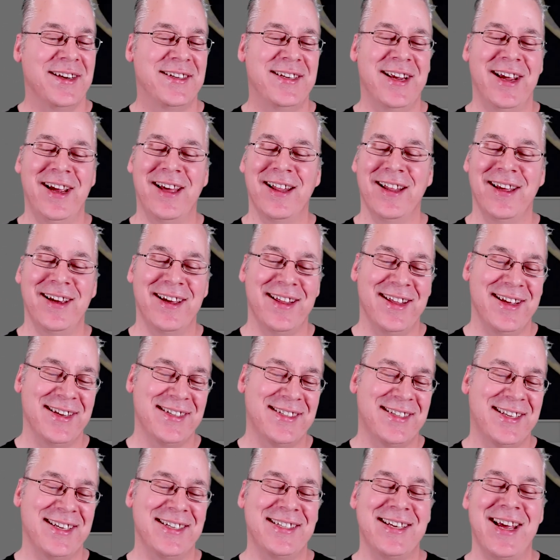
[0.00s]
And take a look at
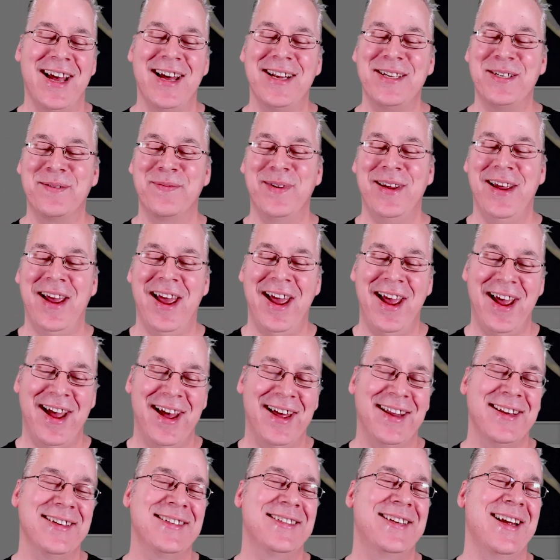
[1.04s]
this. This has to be
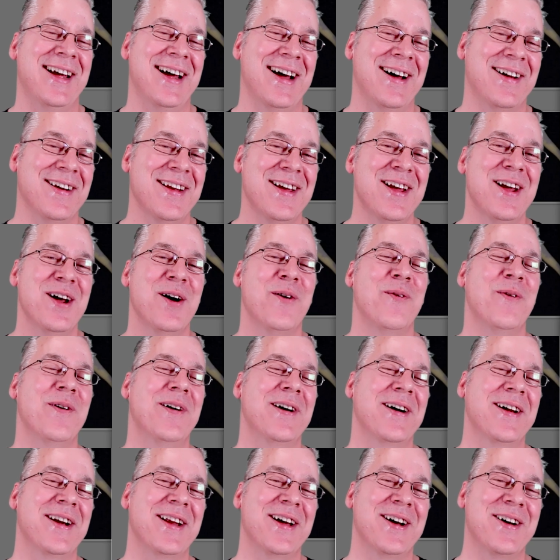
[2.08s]
hands down
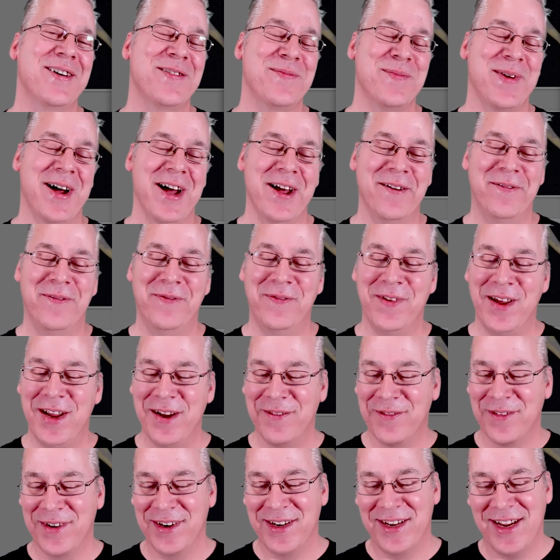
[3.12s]
one of my
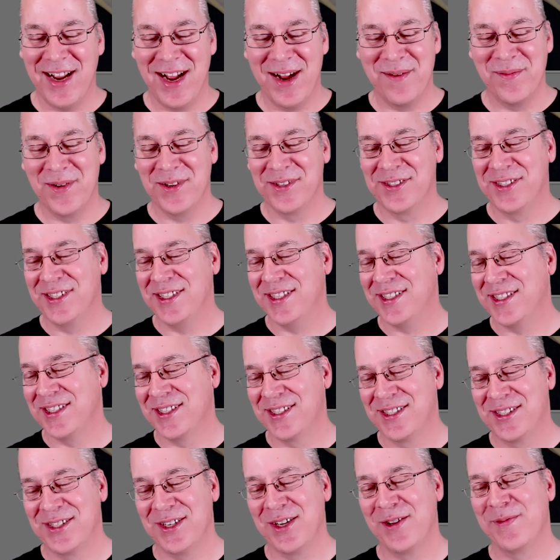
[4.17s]
favorite combos. This
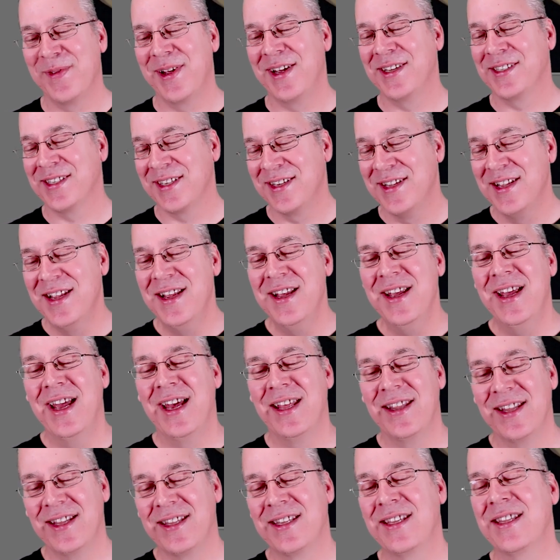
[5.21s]
is so amazing.
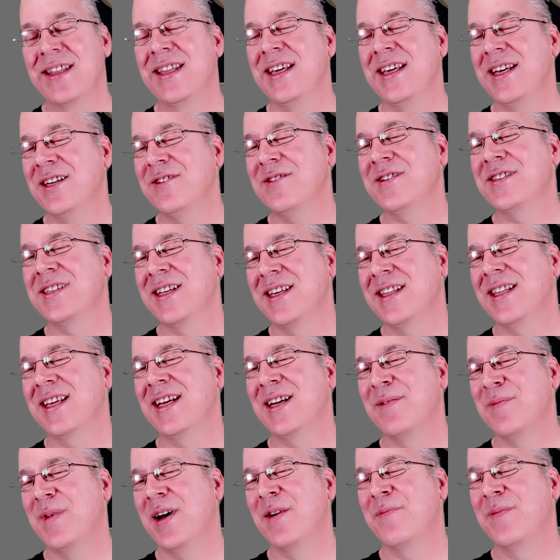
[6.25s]
And the interesting
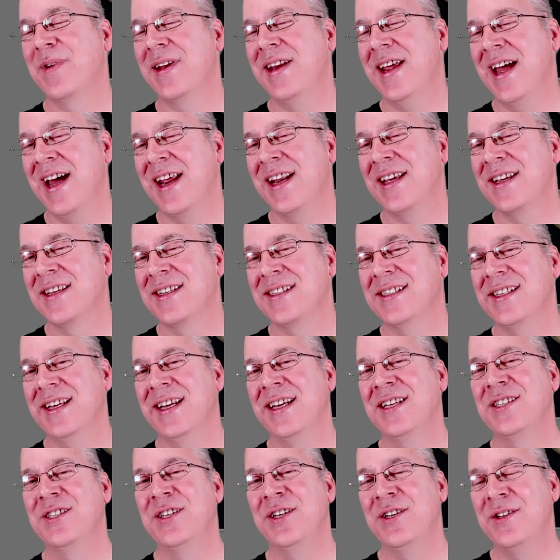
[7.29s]
thing about bananas
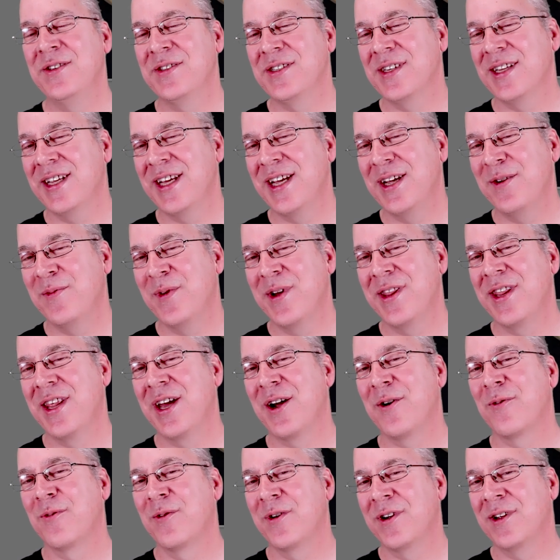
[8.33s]
is usually when
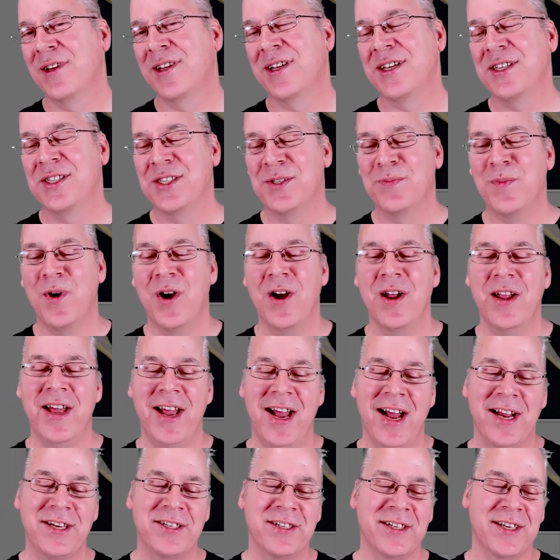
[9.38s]
they're really small
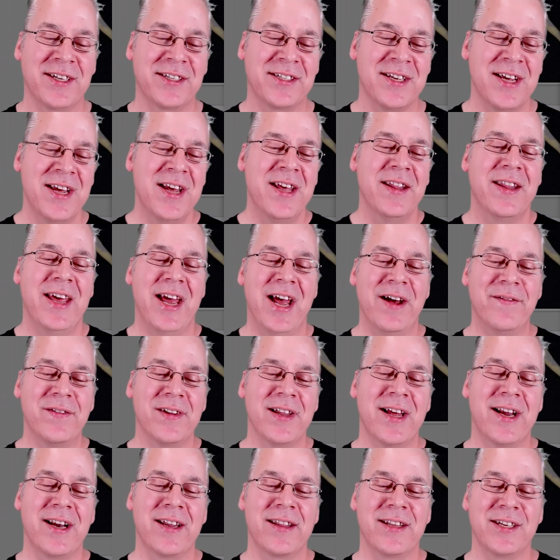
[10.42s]
hatchlings, they have a
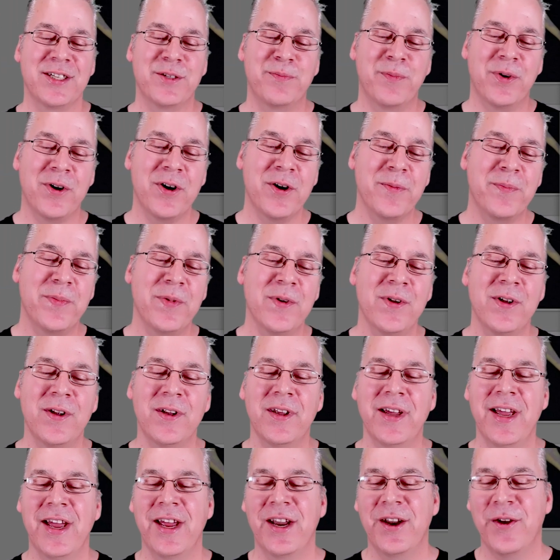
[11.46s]
lot of this
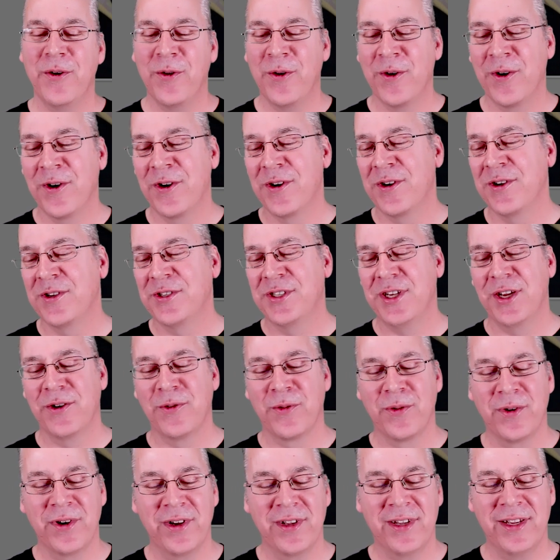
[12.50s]
purple and orange
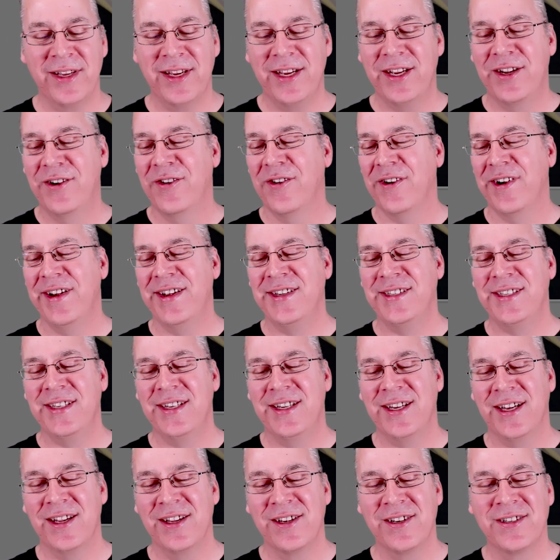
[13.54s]
and really crazy
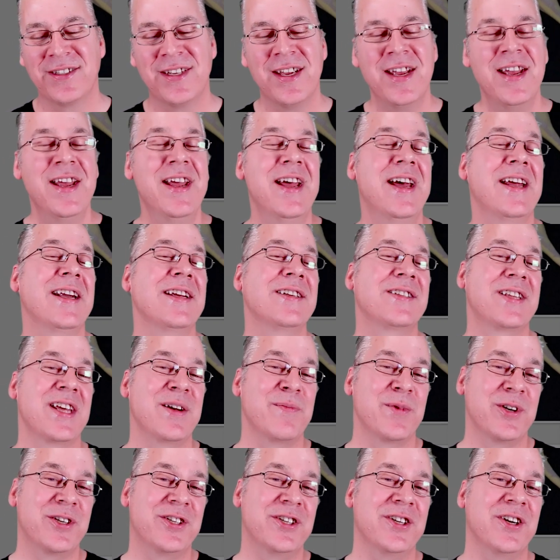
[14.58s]
colors. And as they
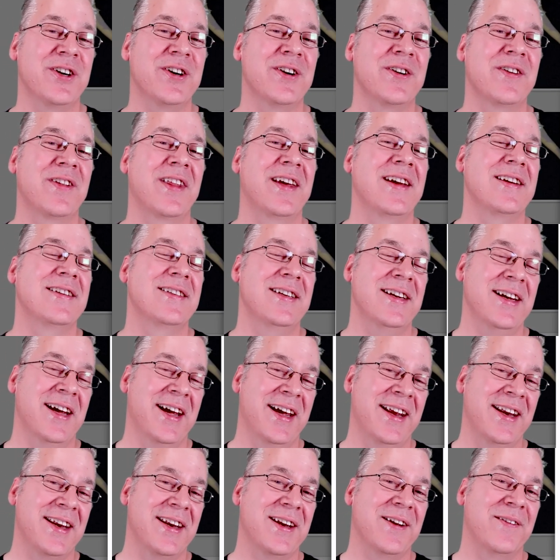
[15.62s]
mature, they
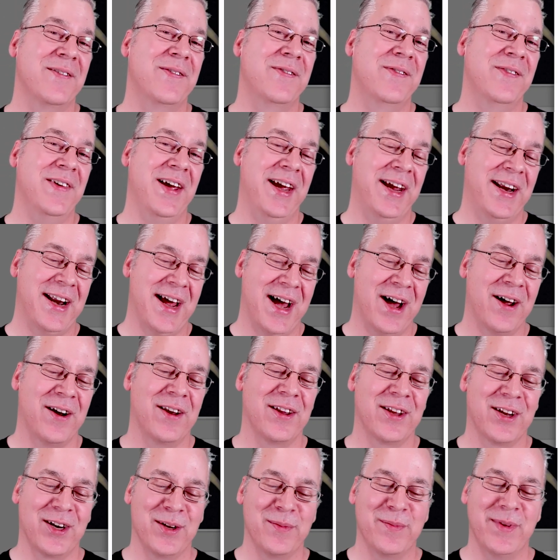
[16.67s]
tend to fade out a
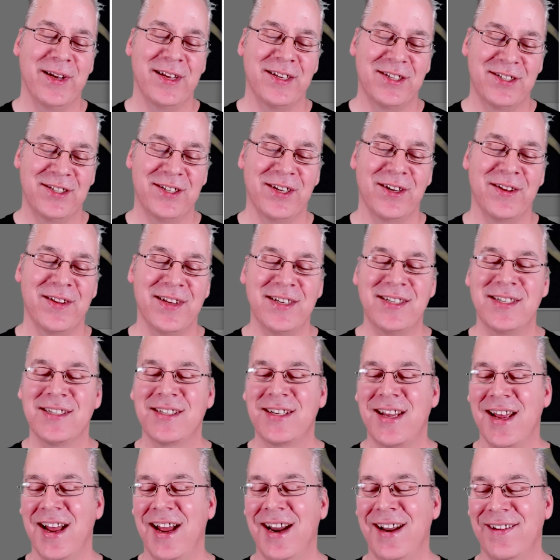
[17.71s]
little bit. So this is
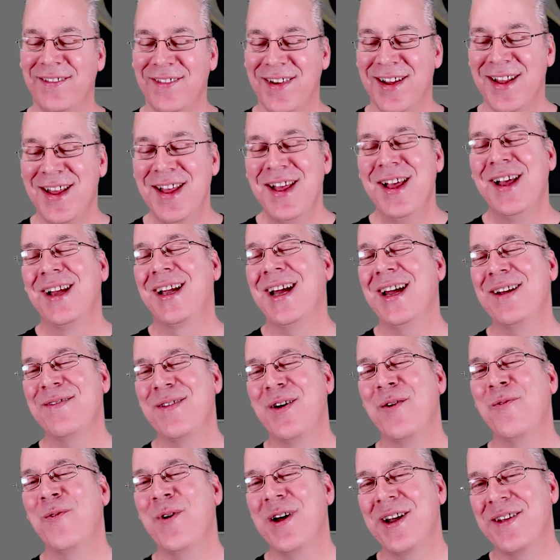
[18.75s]
kind of
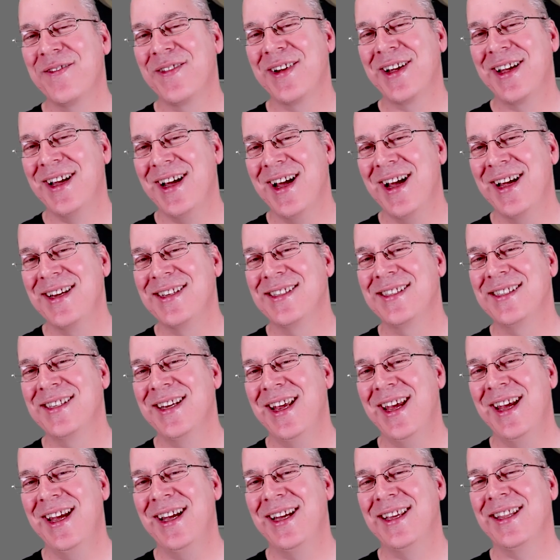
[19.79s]
a one-of-a-kind
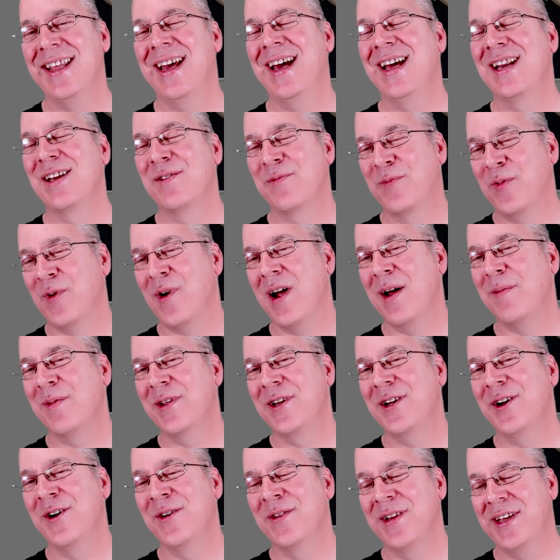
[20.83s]
snake that
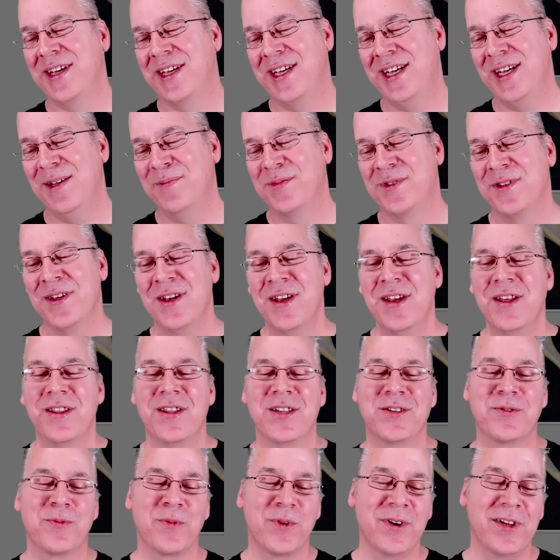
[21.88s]
probably only keeps
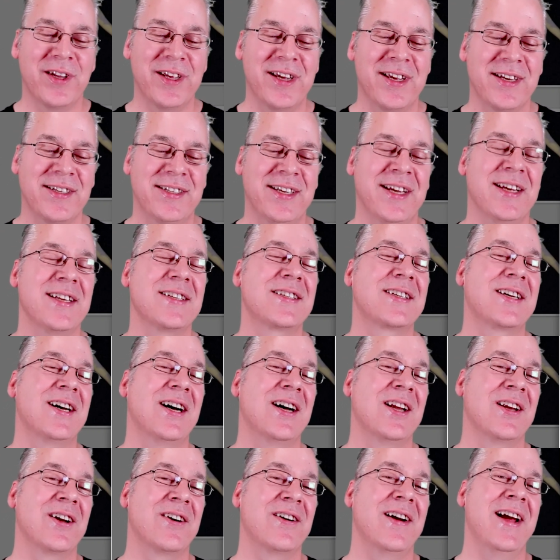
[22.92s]
this really intense
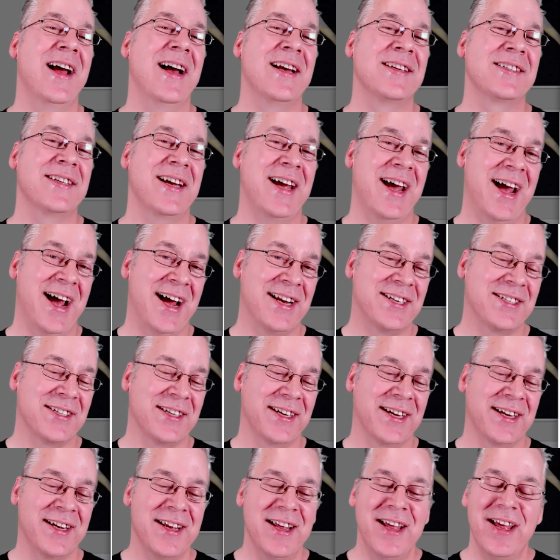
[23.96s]
color as a
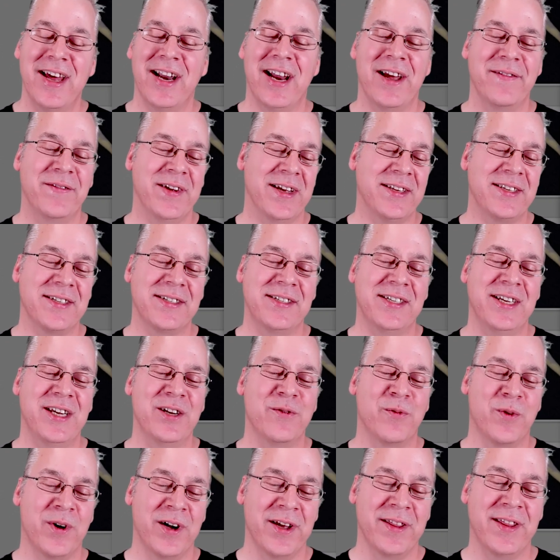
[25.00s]
hatchling. And I've yet to see
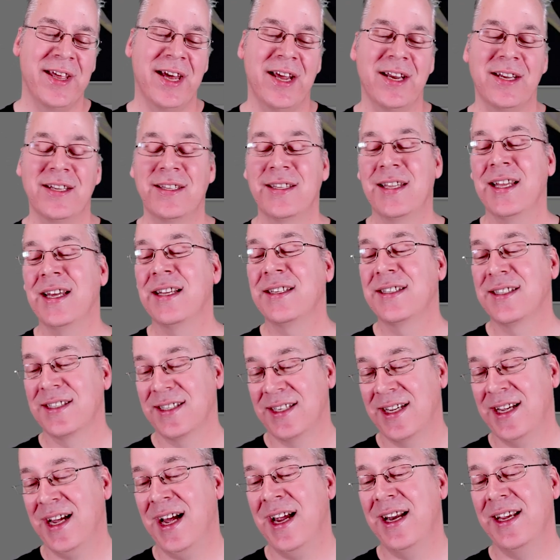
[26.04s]
one
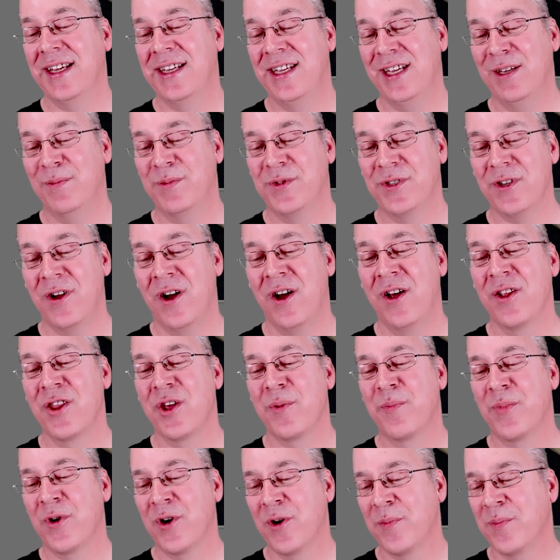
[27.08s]
that's kind of keeps all
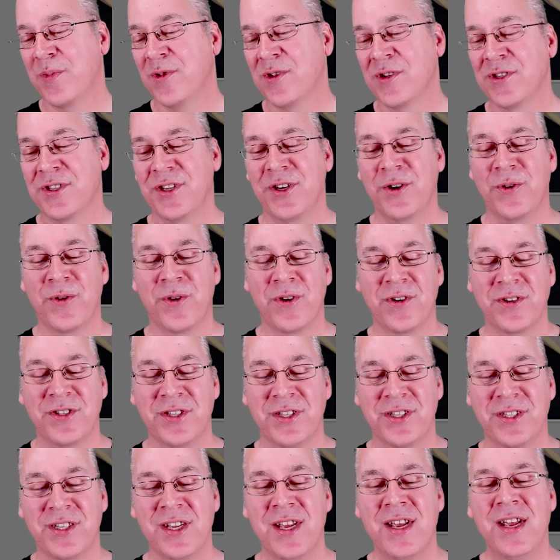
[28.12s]
the purples and
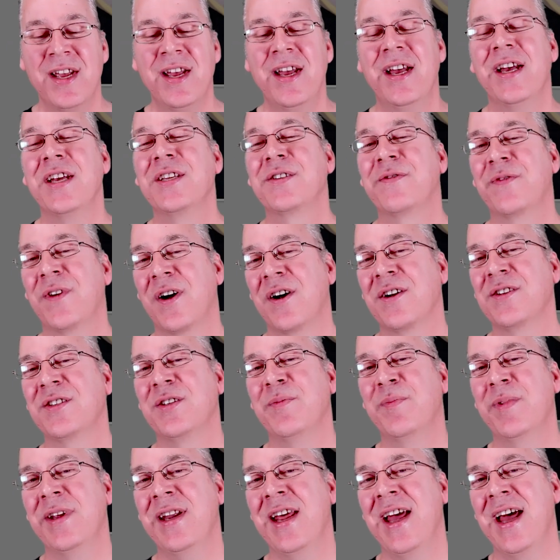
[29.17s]
oranges as far as
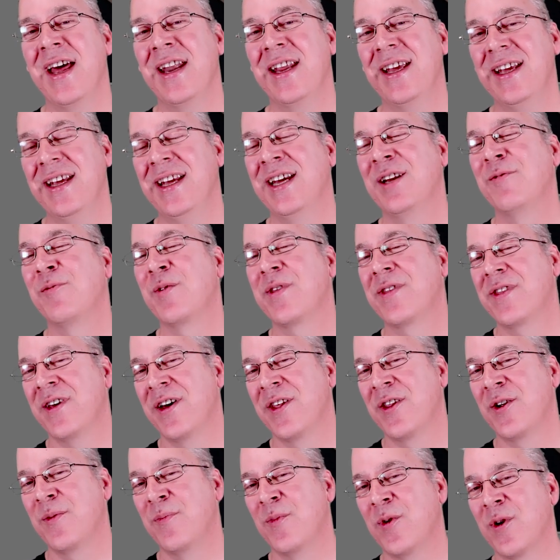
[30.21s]
the banana in with
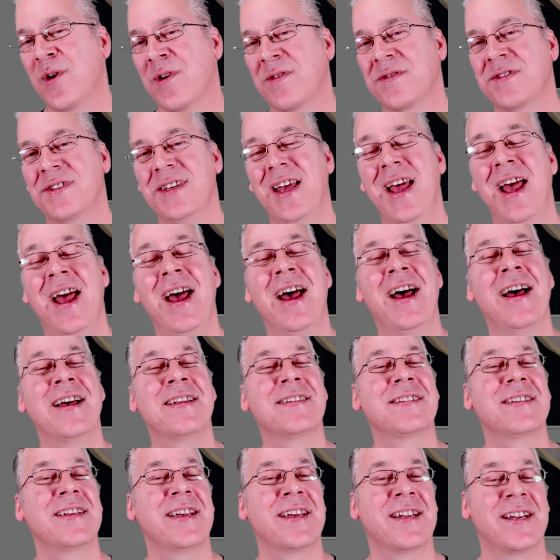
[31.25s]
other morphs
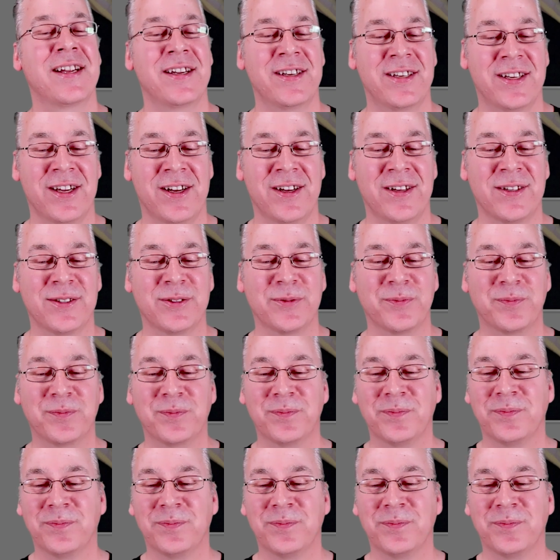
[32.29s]
as an adult.